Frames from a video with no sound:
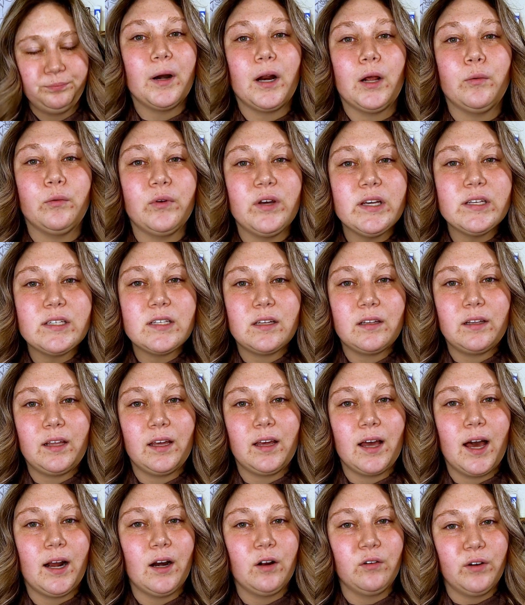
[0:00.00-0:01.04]
But I
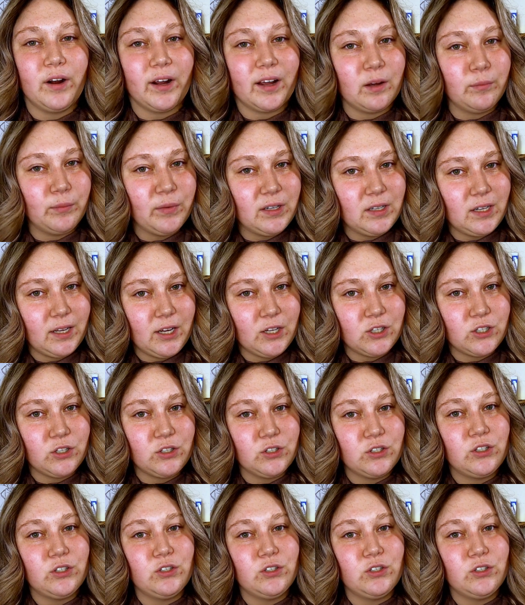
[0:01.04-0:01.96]
recently got a recommendation